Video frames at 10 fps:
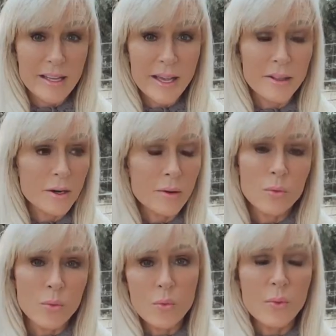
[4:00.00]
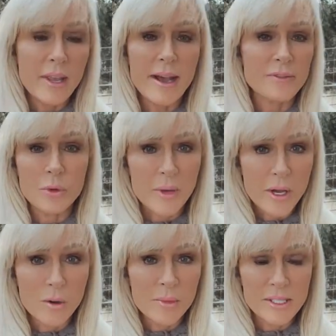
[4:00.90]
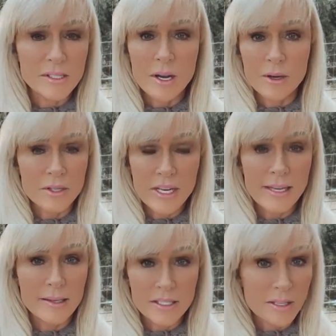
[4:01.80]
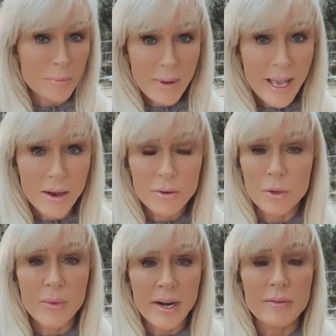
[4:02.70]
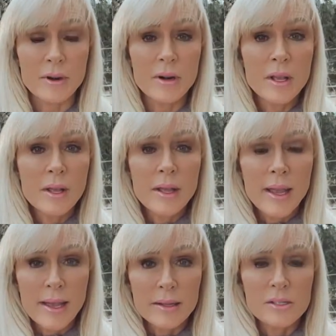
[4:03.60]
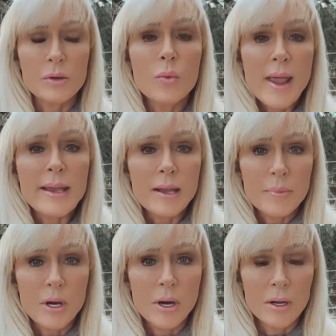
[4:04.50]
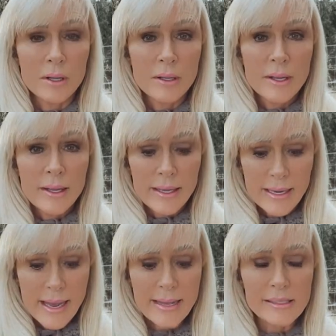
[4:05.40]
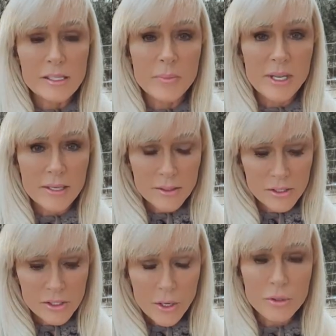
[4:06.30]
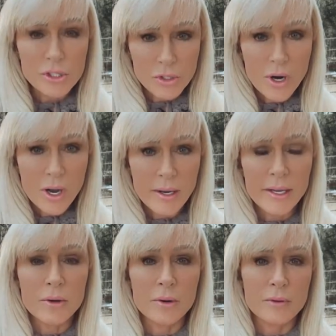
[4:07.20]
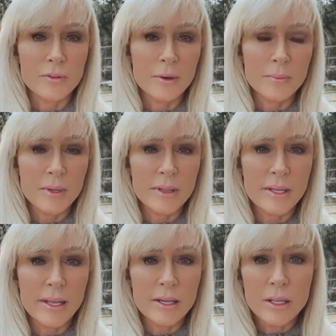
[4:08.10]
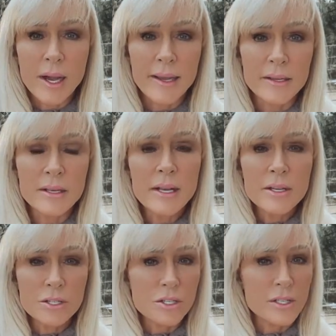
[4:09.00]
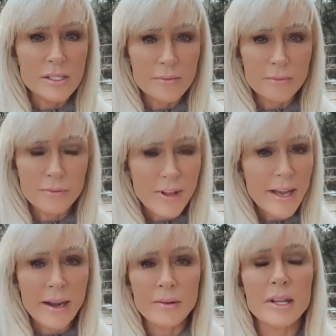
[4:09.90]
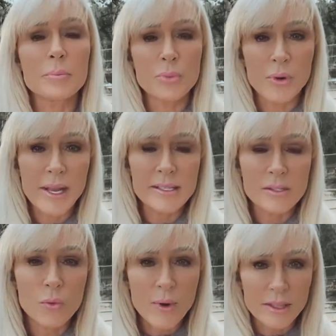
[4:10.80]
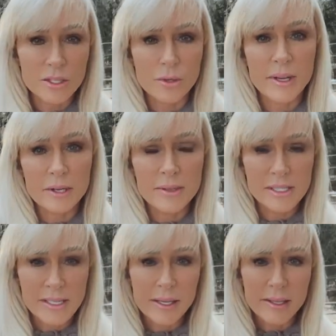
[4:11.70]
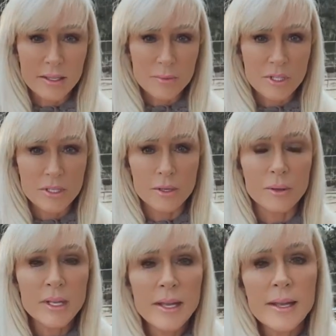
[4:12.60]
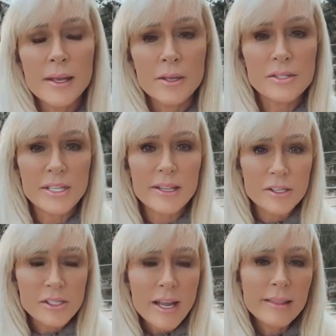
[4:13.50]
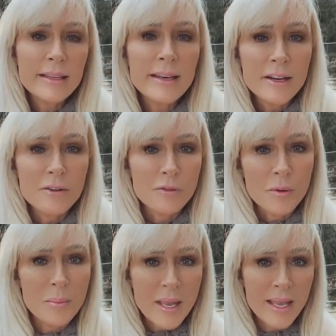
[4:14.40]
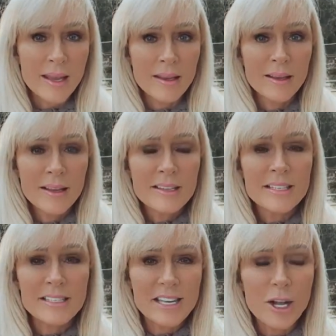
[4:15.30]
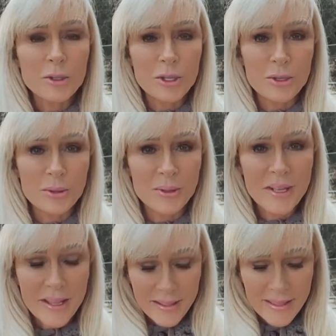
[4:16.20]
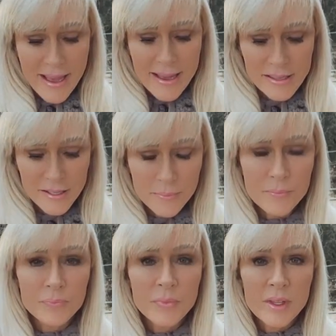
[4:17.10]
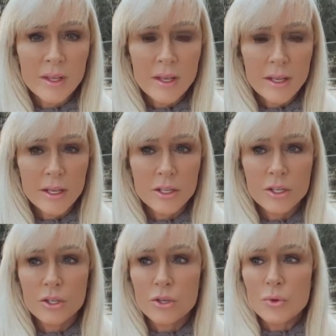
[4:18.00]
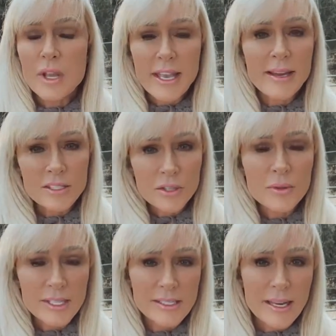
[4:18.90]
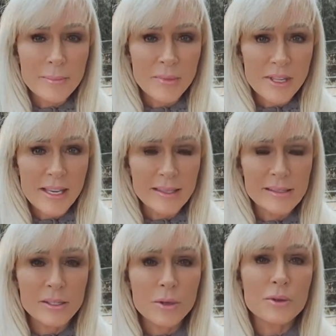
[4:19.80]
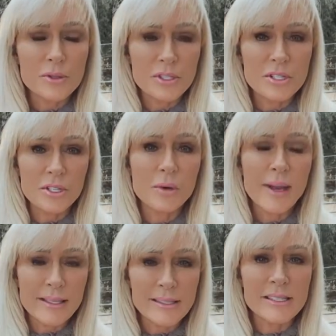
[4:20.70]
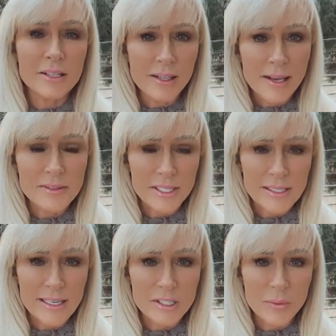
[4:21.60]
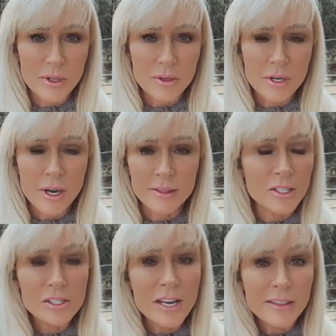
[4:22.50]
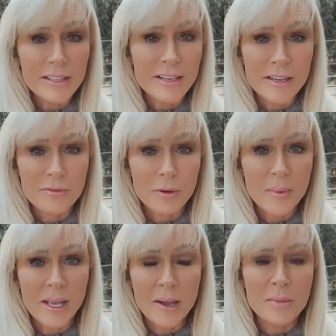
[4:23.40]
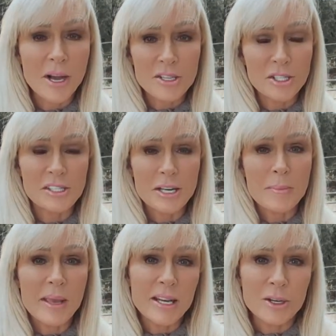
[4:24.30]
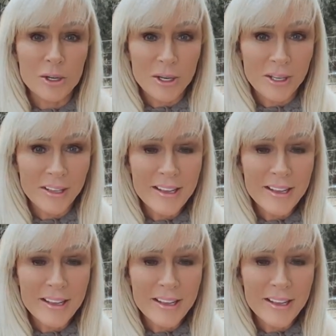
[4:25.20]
other, we have to rehome this dog or take it to the pound or whatever, and there's a wake-up call. It has to be so strong in order for the client to just flat out embrace what the trainer is telling them to do. You see, there's nothing in it for me to tell you that you can't do the same things you used to do and still have success with your dog. There's nothing in it for me. I'm not just a mean girl